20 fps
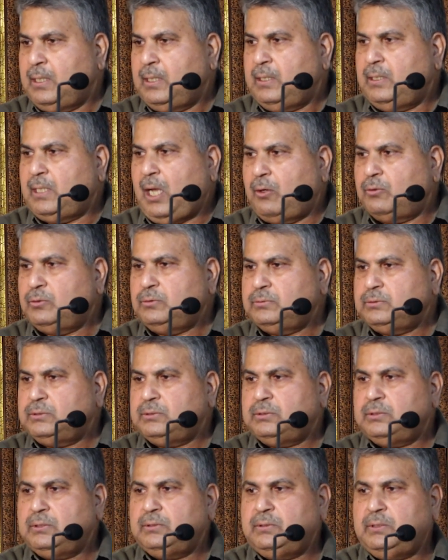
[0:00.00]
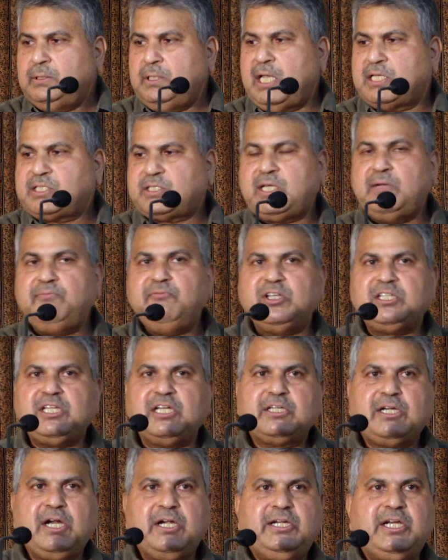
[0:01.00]
Now, extreme
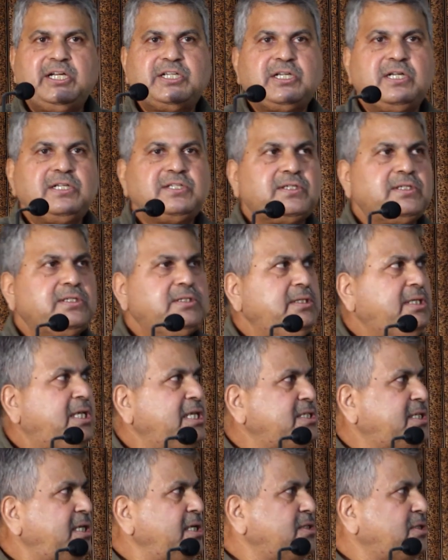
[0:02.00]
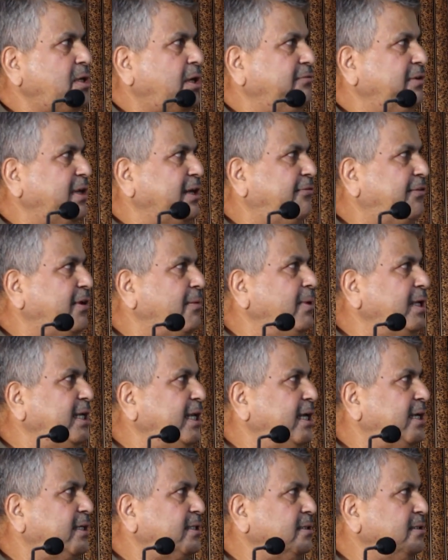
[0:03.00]
weather conditions, these things are very
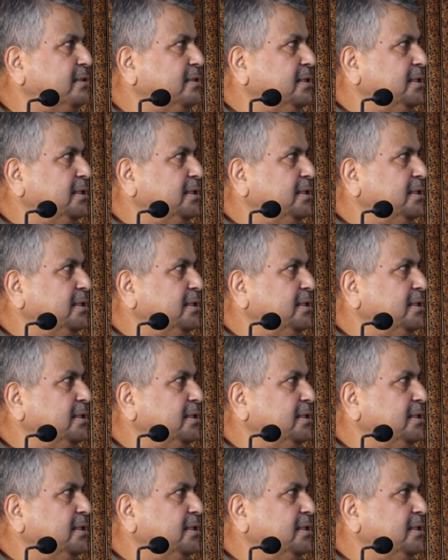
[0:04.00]
familiar.